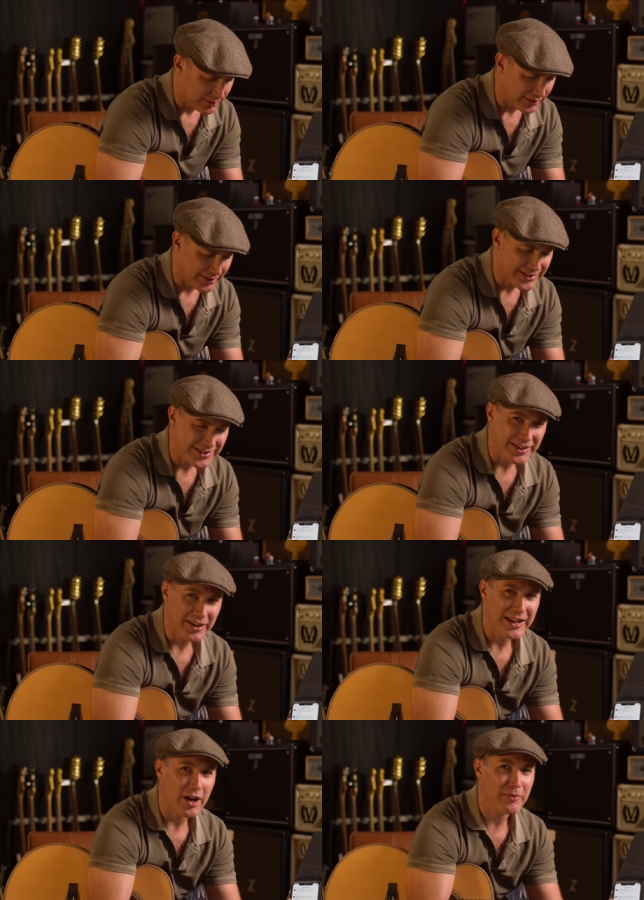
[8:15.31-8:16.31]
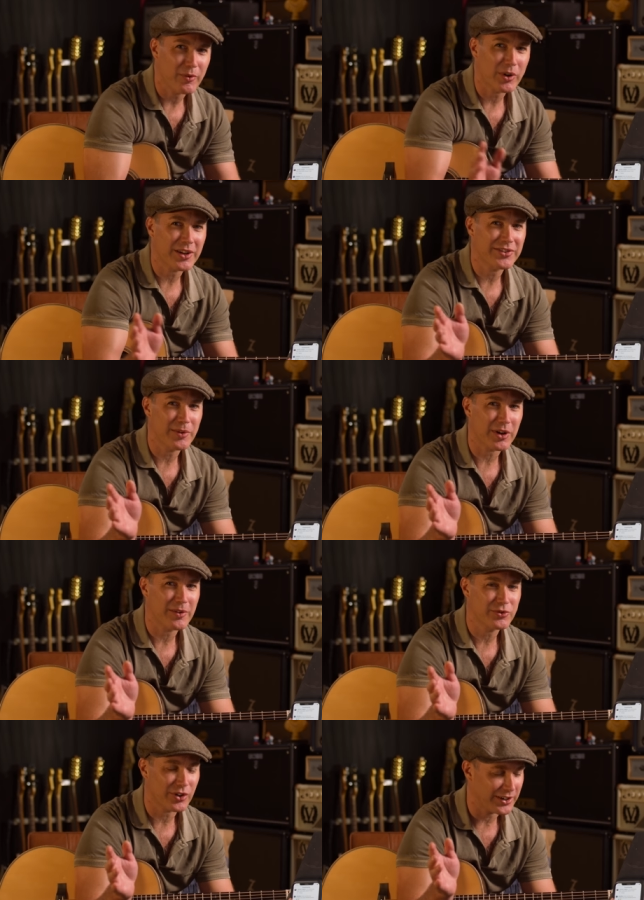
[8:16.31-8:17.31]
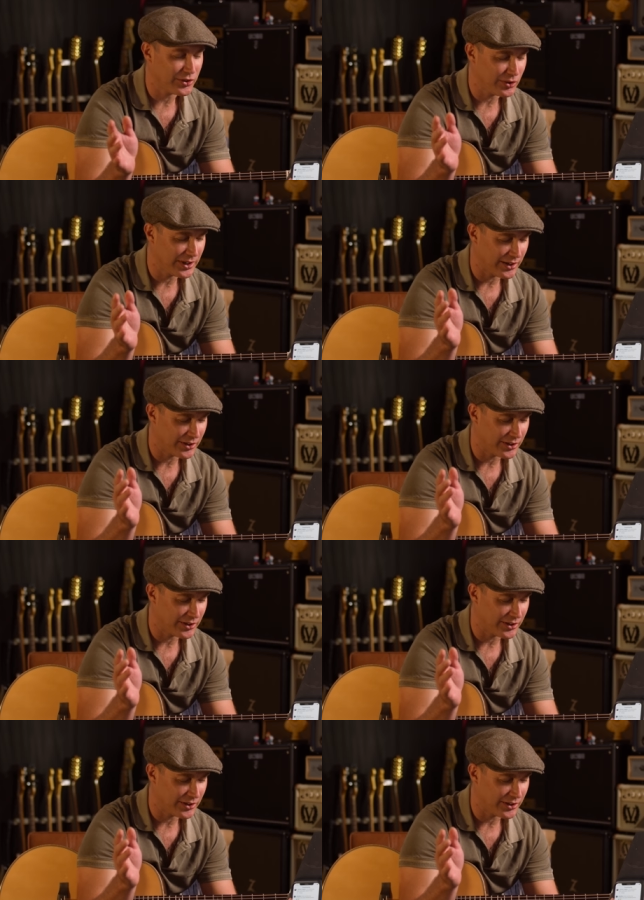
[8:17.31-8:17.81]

See, this is it. Now, I'm, what I see, what I'm trying to do now,